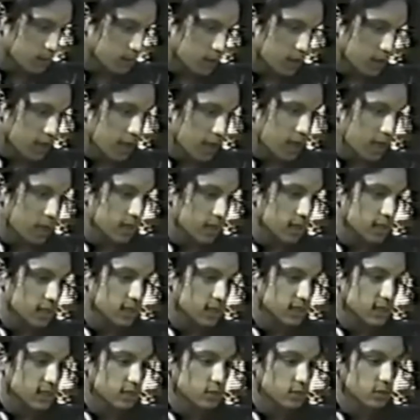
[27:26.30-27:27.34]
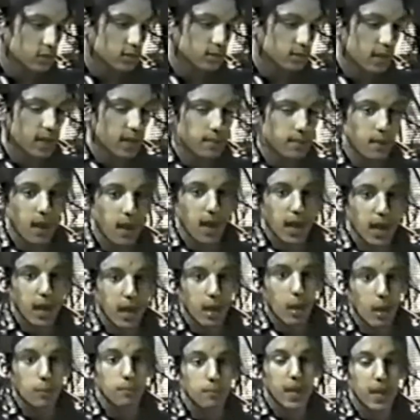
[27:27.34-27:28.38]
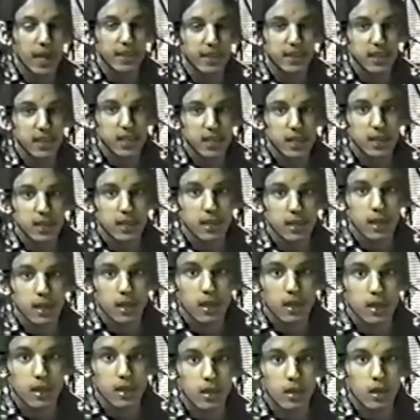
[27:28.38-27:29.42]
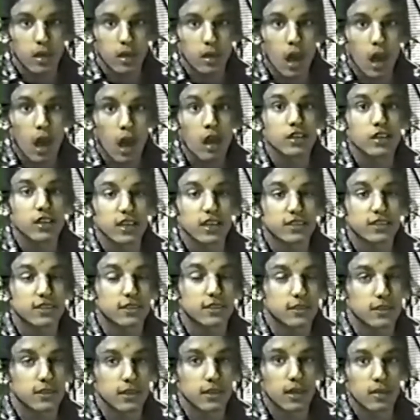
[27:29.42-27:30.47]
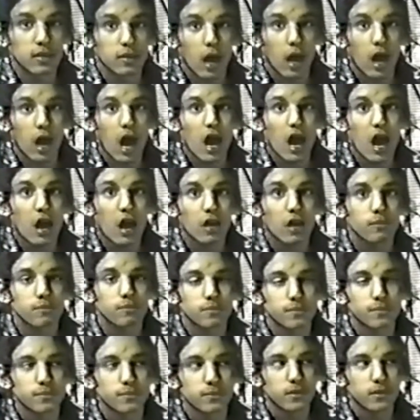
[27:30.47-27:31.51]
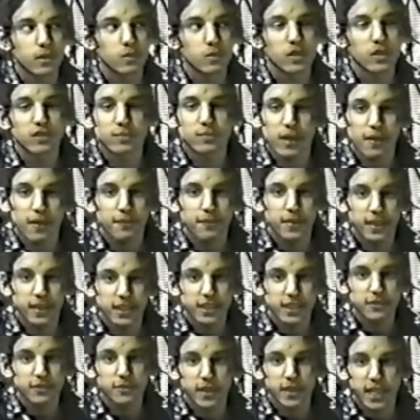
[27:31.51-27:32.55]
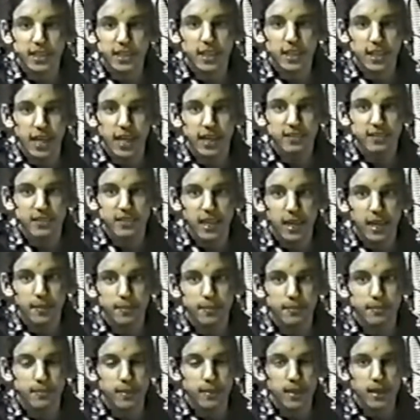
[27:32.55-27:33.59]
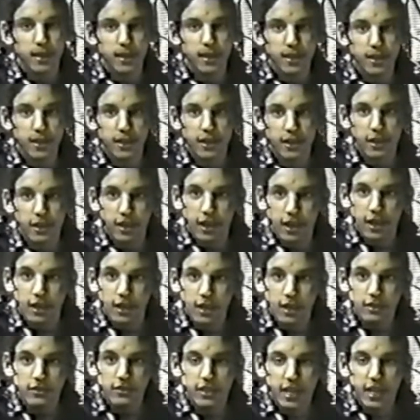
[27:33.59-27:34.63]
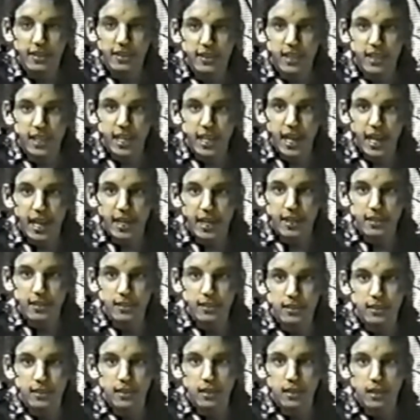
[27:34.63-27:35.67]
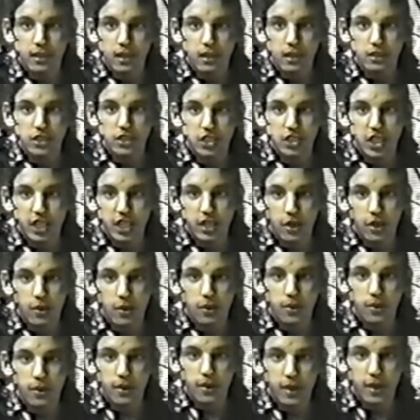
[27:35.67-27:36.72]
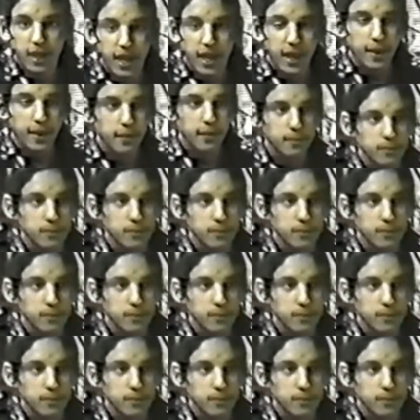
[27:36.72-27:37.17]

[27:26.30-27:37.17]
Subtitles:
Okay, this was made by Anthony. Well, as a matter of fact, let's forget the last name. It's Anthony and Gino. Okay,